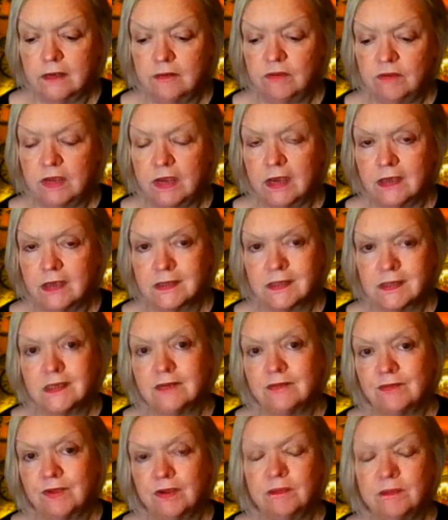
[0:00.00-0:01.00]
They react
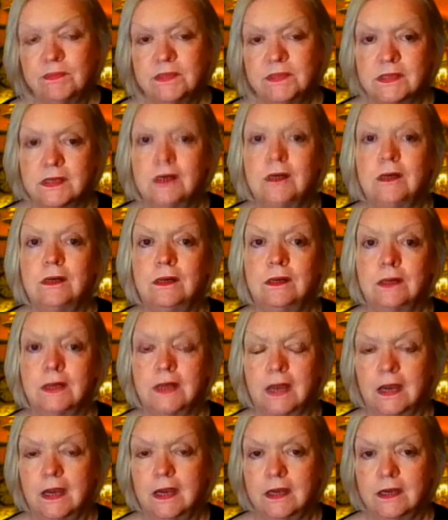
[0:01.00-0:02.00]
in a very
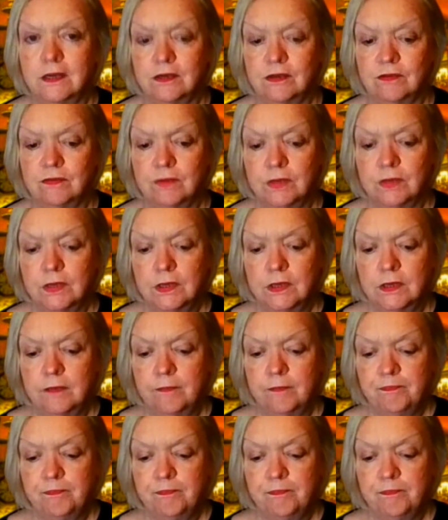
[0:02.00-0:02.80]
bizarre kind of